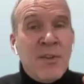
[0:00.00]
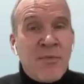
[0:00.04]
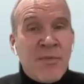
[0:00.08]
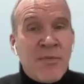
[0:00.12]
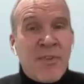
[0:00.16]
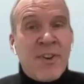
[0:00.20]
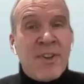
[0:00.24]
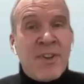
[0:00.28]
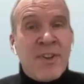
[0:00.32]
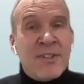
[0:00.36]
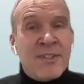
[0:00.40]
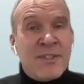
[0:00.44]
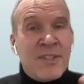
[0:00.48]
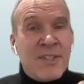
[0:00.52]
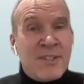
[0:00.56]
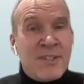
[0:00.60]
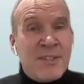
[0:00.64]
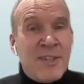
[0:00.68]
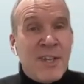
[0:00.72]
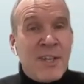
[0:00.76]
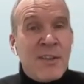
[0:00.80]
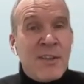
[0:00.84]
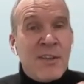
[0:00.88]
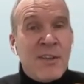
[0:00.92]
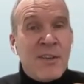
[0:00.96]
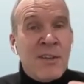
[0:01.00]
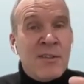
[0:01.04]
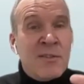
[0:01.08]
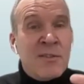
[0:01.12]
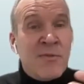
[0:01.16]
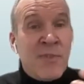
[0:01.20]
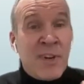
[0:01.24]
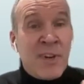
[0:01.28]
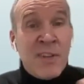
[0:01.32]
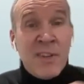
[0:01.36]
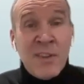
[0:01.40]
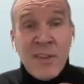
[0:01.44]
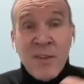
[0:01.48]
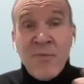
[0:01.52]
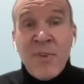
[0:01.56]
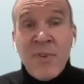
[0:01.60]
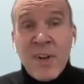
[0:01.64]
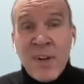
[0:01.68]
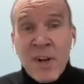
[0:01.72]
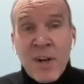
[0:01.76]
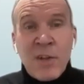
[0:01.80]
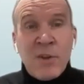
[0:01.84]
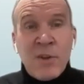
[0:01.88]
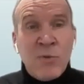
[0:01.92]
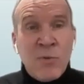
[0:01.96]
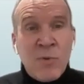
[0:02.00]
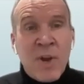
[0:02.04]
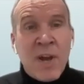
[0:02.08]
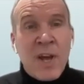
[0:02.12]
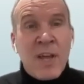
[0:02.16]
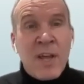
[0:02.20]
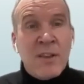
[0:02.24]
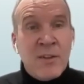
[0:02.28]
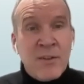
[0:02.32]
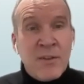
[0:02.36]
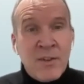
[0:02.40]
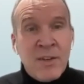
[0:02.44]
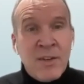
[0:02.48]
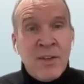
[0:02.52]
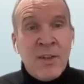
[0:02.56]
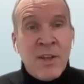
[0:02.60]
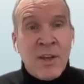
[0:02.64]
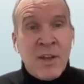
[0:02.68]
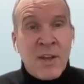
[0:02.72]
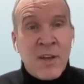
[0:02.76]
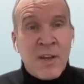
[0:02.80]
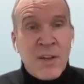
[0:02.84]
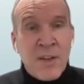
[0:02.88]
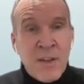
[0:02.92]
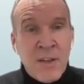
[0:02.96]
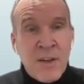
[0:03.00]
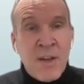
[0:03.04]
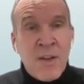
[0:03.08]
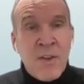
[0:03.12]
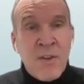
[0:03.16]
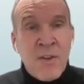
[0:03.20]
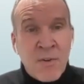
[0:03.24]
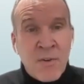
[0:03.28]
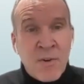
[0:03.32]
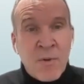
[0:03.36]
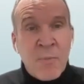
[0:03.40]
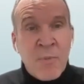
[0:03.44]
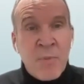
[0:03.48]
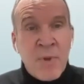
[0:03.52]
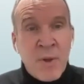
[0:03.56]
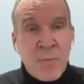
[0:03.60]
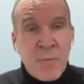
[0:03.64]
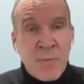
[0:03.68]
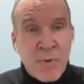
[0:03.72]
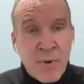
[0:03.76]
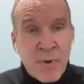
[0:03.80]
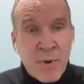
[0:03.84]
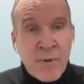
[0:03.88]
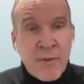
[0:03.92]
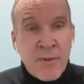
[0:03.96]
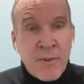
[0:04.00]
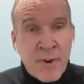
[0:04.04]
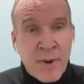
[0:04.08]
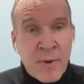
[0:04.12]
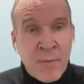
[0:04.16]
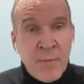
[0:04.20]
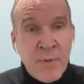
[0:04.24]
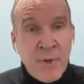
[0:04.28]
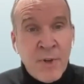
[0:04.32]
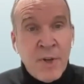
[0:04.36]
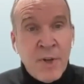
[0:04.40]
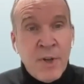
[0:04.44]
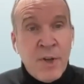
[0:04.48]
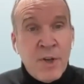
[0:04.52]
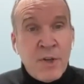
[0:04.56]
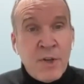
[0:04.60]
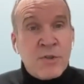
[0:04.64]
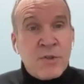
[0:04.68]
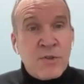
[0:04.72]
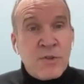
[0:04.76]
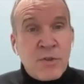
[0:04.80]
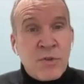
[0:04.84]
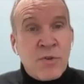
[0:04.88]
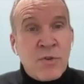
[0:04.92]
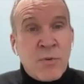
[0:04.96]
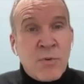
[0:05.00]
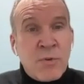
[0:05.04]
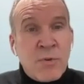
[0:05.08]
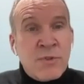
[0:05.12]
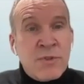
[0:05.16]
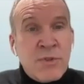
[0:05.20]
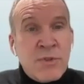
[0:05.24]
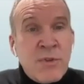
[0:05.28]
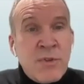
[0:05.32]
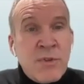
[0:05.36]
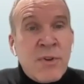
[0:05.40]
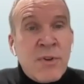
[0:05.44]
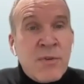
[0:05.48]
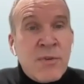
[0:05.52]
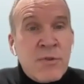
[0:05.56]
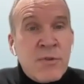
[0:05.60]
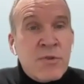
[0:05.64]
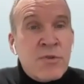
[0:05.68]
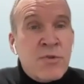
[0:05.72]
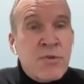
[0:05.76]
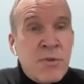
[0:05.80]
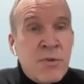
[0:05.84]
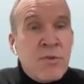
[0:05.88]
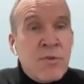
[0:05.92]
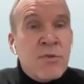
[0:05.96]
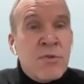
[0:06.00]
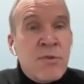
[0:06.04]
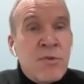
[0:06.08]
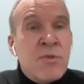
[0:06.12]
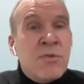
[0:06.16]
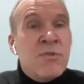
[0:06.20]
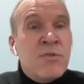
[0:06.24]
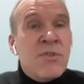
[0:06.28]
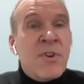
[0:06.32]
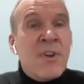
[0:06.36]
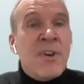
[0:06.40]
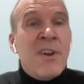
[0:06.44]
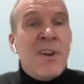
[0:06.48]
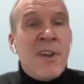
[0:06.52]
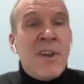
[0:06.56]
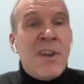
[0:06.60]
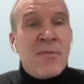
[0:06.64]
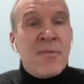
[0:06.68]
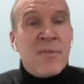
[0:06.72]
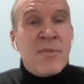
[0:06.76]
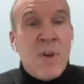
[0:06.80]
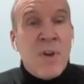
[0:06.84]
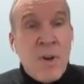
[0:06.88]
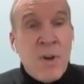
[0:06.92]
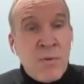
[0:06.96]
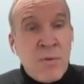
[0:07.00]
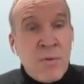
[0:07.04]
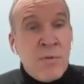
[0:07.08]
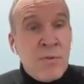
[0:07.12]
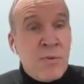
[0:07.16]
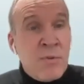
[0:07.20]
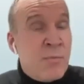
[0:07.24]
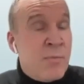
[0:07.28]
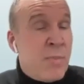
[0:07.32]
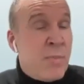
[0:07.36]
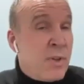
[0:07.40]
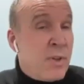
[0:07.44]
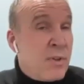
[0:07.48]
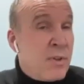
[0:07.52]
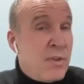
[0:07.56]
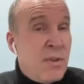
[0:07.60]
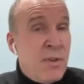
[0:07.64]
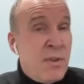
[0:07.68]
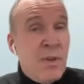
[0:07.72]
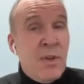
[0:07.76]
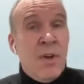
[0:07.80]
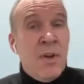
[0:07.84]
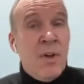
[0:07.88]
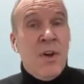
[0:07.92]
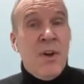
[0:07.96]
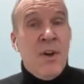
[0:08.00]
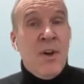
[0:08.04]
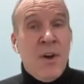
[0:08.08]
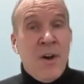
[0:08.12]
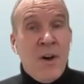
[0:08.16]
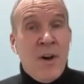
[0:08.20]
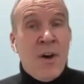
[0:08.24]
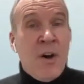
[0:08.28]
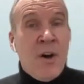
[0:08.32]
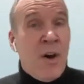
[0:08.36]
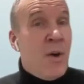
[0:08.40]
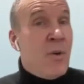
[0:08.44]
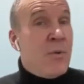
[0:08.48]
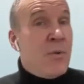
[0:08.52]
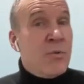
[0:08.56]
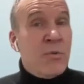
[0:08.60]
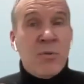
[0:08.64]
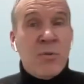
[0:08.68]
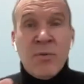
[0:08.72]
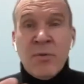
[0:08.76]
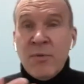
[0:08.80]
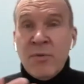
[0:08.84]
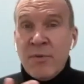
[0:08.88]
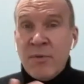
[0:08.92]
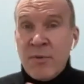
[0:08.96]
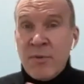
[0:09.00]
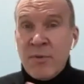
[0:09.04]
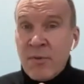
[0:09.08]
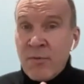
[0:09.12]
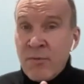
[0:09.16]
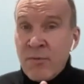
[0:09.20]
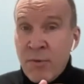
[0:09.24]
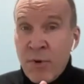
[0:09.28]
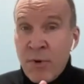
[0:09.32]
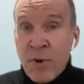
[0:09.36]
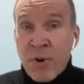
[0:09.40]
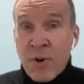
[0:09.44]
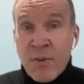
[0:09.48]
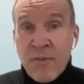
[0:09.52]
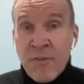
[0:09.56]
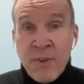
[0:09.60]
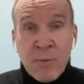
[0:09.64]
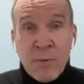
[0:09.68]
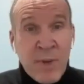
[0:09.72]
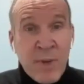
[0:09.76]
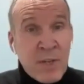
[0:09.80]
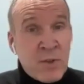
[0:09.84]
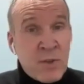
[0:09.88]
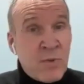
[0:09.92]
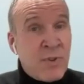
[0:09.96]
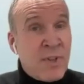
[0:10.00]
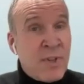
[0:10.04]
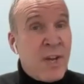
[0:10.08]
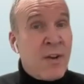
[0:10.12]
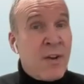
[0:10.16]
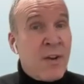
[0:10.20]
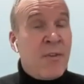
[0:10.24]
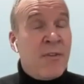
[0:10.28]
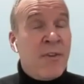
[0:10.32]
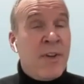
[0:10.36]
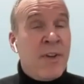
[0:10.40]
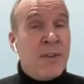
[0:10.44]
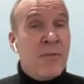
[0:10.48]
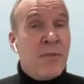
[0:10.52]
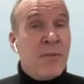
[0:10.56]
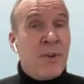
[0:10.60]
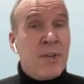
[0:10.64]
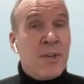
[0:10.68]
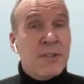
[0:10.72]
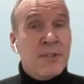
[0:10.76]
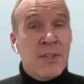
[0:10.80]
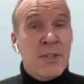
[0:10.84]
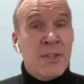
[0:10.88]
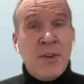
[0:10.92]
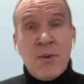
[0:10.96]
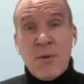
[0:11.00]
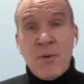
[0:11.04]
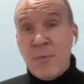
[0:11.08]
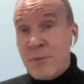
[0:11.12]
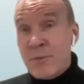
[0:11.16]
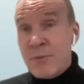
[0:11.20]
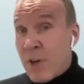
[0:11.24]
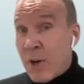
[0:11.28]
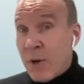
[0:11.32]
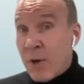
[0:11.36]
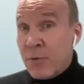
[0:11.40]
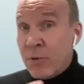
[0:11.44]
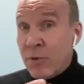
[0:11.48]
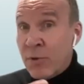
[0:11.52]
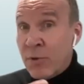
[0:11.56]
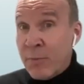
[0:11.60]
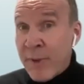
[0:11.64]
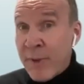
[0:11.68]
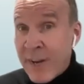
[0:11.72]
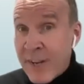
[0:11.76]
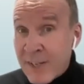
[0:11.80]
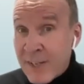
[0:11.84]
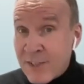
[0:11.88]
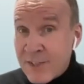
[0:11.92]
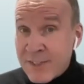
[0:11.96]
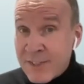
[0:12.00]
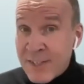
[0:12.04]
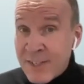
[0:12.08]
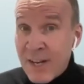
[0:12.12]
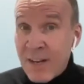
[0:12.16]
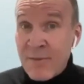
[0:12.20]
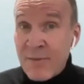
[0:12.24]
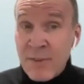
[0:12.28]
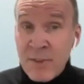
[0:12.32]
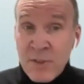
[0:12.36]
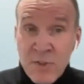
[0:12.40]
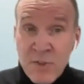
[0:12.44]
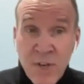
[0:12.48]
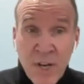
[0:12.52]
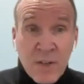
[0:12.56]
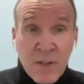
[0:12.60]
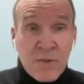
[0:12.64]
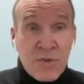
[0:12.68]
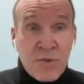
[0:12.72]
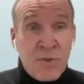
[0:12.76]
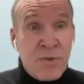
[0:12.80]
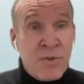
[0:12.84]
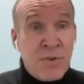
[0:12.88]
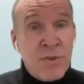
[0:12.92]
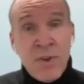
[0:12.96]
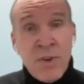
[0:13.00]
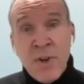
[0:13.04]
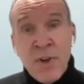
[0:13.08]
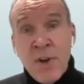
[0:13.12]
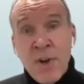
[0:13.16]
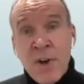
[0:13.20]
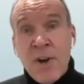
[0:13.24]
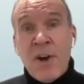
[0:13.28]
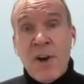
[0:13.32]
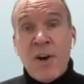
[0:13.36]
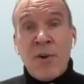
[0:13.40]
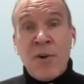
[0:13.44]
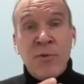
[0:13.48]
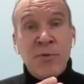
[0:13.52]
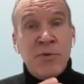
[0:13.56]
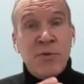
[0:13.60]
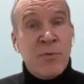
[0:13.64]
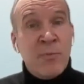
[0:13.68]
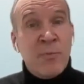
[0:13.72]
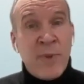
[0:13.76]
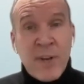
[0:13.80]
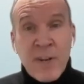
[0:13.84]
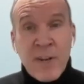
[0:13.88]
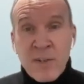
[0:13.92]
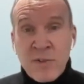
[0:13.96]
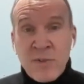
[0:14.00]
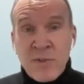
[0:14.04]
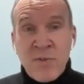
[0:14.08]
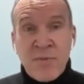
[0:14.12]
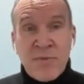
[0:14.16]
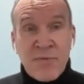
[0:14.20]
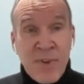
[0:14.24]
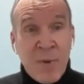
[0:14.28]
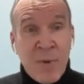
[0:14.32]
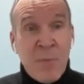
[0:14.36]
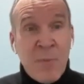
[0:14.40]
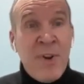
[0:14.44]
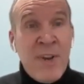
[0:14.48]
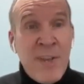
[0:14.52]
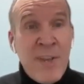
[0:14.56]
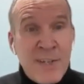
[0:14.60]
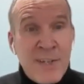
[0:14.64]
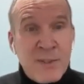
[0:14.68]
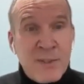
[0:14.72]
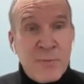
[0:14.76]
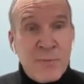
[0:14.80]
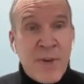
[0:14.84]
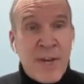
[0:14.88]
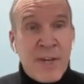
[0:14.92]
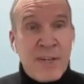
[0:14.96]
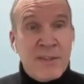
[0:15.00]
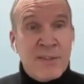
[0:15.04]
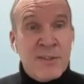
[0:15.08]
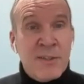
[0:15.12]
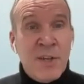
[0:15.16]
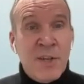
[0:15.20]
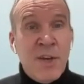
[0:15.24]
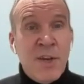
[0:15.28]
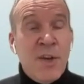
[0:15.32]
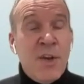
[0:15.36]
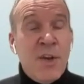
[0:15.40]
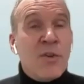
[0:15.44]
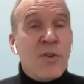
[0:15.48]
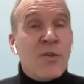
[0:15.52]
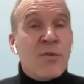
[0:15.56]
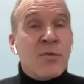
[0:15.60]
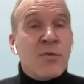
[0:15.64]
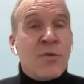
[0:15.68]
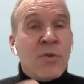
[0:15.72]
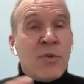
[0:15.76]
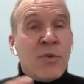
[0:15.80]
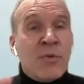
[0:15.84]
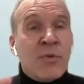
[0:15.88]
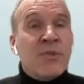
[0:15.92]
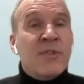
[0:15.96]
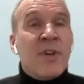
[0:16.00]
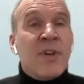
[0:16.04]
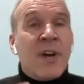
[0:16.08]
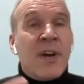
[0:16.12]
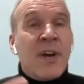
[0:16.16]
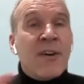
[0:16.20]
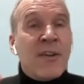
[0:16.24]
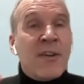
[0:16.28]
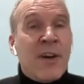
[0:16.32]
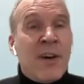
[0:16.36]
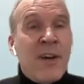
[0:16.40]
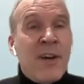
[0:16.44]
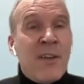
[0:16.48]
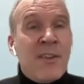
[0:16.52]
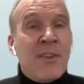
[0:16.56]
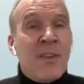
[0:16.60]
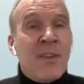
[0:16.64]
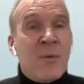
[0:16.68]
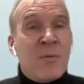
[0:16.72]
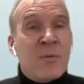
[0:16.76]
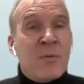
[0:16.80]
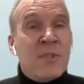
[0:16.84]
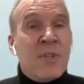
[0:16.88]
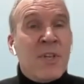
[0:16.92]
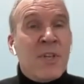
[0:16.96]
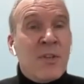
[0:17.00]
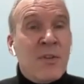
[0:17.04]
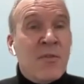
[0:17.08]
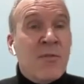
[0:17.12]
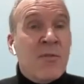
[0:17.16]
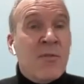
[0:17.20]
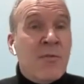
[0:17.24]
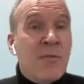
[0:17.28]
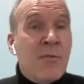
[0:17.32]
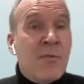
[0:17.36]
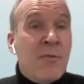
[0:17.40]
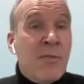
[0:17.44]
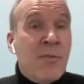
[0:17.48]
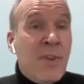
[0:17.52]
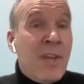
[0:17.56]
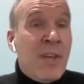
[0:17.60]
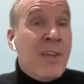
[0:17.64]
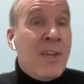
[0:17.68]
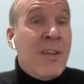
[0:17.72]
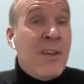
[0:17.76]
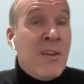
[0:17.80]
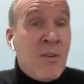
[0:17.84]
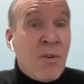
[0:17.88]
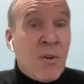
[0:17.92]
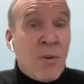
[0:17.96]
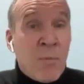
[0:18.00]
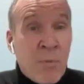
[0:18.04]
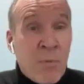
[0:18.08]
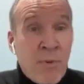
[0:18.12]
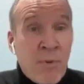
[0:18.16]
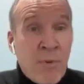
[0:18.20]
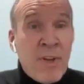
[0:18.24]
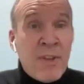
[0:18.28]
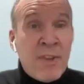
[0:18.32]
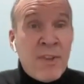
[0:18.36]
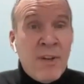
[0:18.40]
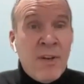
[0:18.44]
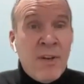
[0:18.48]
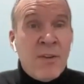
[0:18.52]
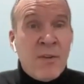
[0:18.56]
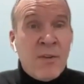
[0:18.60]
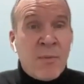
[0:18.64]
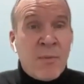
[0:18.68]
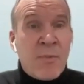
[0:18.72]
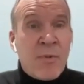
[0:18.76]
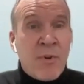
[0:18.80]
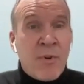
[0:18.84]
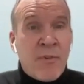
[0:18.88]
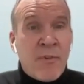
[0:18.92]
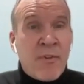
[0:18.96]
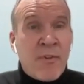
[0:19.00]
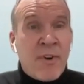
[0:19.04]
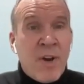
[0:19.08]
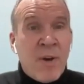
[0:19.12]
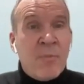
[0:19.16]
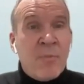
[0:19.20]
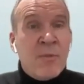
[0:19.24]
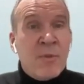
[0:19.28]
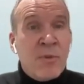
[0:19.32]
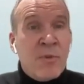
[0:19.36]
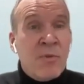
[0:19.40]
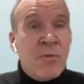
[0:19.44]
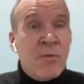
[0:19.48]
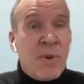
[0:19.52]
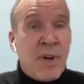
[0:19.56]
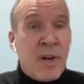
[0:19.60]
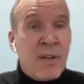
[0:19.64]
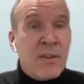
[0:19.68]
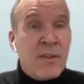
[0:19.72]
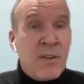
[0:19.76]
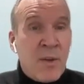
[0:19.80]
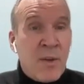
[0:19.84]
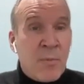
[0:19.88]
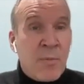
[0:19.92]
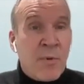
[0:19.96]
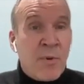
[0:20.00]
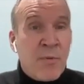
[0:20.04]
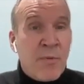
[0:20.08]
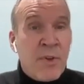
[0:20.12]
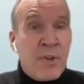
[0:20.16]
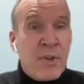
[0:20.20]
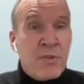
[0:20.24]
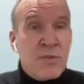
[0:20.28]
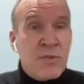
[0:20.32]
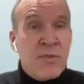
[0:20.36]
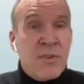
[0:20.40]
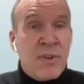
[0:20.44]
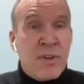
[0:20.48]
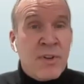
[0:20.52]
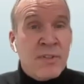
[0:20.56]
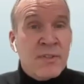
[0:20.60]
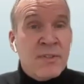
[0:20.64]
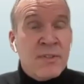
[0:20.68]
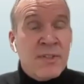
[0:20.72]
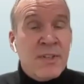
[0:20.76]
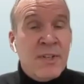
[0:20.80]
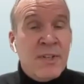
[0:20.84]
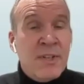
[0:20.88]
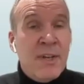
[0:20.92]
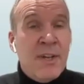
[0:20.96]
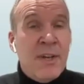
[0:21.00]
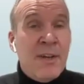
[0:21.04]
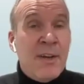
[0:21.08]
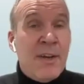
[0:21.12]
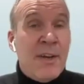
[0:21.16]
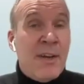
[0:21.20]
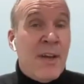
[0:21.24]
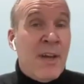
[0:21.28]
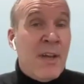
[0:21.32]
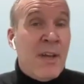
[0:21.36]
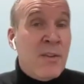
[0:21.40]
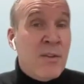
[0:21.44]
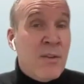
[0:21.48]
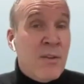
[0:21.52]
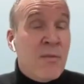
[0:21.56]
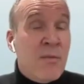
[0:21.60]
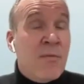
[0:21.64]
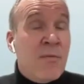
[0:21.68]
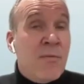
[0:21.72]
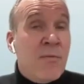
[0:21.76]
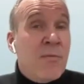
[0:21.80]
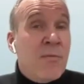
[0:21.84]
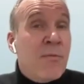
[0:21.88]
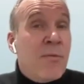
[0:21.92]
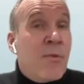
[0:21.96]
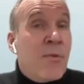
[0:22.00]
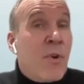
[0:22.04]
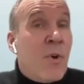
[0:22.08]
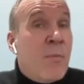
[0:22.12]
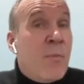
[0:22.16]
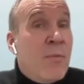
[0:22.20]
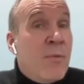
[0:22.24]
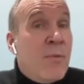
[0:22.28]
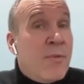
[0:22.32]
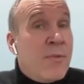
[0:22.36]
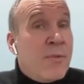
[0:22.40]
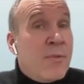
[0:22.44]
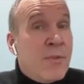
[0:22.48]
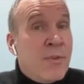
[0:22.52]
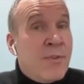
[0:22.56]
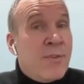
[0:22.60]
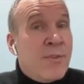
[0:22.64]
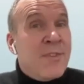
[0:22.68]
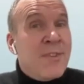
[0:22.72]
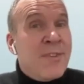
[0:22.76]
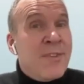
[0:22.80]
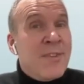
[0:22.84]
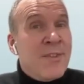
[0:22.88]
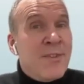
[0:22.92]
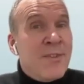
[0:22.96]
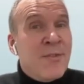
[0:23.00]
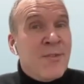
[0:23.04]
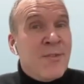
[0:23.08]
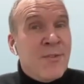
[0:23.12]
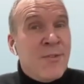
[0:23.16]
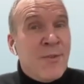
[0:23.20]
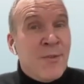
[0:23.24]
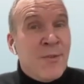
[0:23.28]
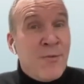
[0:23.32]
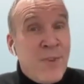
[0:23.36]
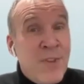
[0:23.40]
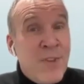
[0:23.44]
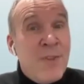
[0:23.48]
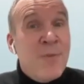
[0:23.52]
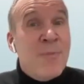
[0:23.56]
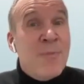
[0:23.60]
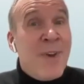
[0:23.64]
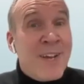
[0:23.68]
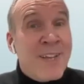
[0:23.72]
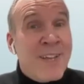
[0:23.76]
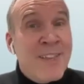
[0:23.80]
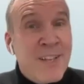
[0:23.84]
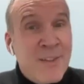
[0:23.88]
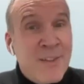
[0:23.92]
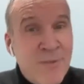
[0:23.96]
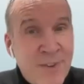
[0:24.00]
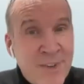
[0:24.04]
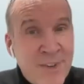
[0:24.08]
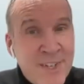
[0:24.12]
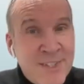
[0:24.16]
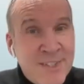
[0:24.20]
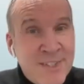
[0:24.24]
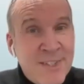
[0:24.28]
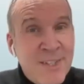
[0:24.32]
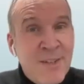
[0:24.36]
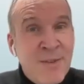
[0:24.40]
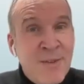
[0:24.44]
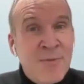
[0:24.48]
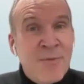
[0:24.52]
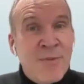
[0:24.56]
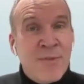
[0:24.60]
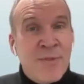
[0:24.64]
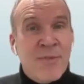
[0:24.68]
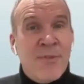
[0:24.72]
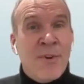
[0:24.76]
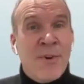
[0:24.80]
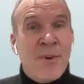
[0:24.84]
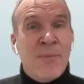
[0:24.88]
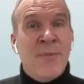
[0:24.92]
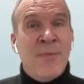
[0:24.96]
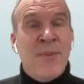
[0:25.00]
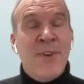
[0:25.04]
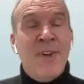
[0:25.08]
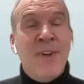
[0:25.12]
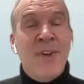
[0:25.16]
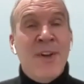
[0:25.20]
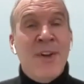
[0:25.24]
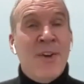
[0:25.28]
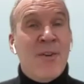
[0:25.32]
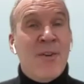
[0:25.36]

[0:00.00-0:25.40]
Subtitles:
differences that is very difficult to handle in a European program. So those should usually left out, but how to work with patient advocacy groups, how to manage self-injection, how to manage the family aspect. Those are the items that we incorporated in the program to healthcare professionals. And from the feedback that we received from